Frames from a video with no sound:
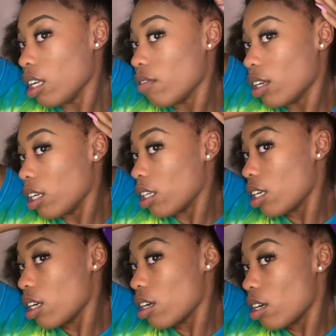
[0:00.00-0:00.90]
even in
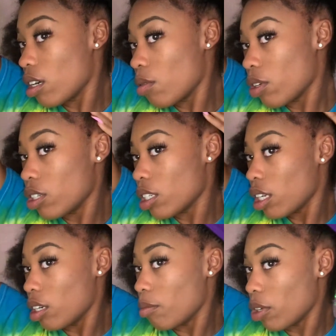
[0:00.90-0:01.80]
here, we're just
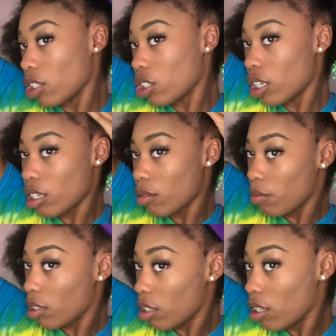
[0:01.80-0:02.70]
gonna brush up,
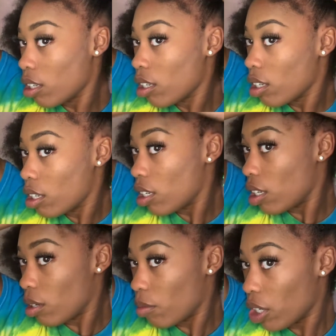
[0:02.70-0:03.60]

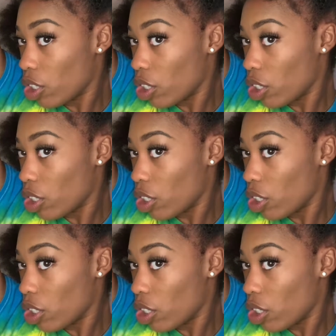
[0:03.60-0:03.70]
brush